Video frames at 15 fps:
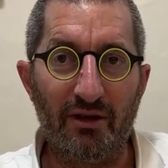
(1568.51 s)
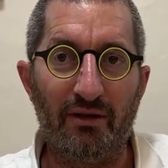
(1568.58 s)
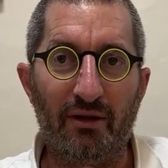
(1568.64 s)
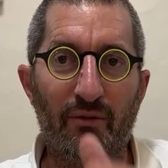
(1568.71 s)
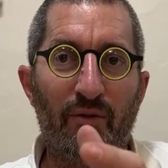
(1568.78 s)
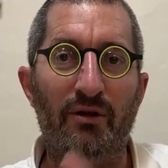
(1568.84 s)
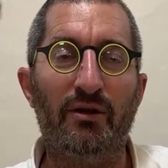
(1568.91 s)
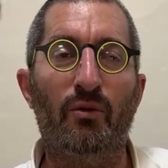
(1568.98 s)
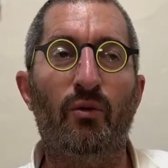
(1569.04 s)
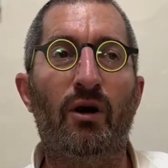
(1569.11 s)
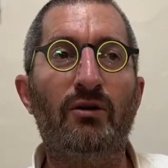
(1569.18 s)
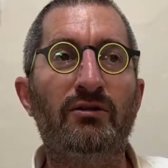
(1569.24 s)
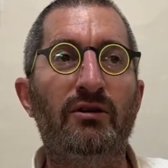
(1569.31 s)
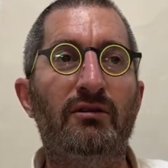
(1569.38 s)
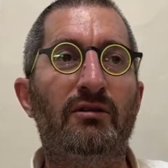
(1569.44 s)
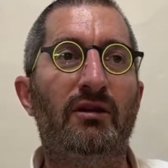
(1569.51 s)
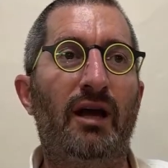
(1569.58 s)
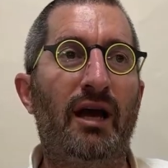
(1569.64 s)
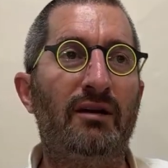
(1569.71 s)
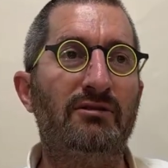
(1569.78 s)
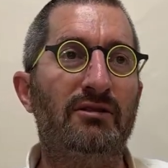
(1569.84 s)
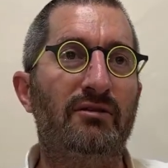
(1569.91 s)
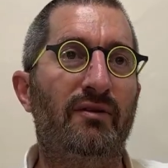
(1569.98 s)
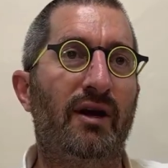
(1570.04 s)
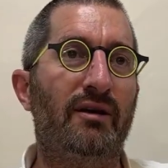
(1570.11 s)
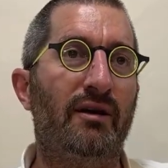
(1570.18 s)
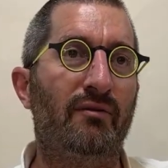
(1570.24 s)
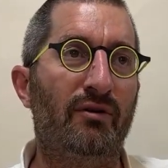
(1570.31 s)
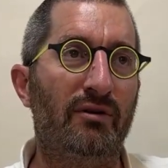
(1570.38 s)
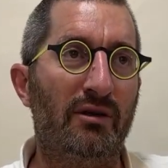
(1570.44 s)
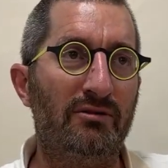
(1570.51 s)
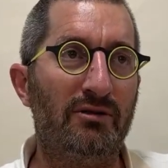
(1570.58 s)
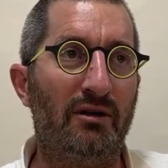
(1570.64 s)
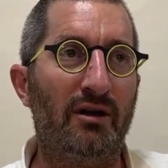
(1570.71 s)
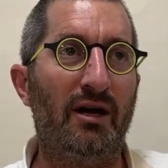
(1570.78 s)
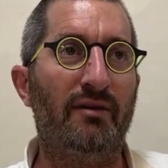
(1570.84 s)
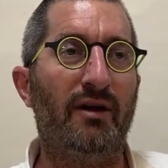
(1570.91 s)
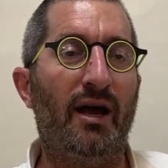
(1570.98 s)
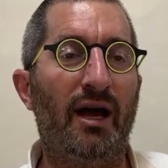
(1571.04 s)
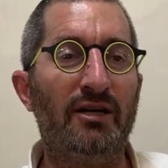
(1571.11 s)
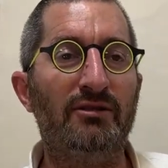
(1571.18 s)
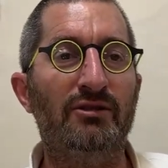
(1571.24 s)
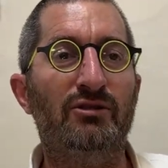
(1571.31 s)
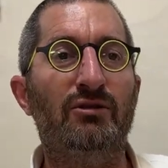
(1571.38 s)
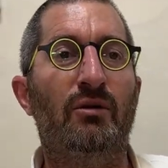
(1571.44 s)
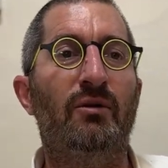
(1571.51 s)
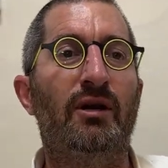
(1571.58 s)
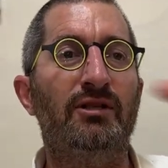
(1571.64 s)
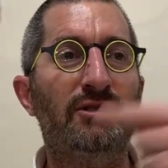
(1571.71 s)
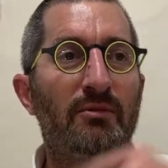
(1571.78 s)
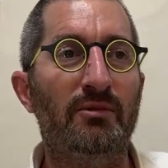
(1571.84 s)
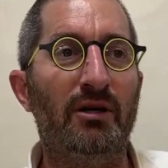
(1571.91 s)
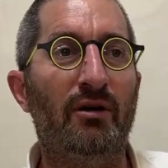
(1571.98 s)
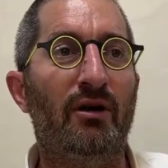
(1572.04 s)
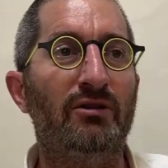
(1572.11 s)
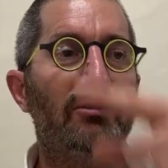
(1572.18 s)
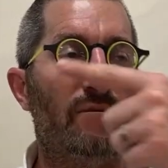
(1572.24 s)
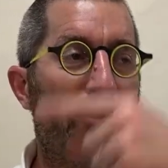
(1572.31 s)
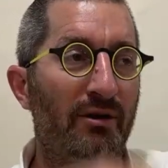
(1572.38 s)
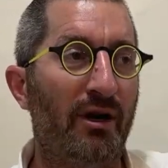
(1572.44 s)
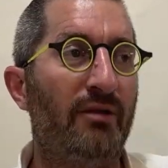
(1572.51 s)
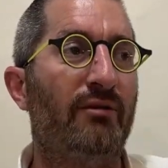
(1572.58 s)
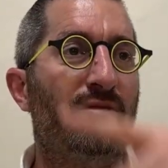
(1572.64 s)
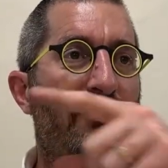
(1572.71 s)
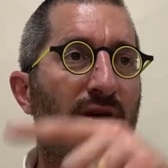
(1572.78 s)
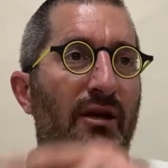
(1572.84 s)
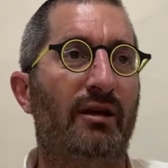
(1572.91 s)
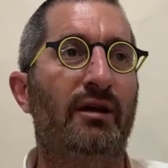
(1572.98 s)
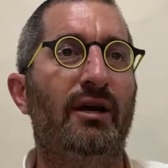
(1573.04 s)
when they walked into the houses of Avodah Zarah, actually Hashem did also another thing,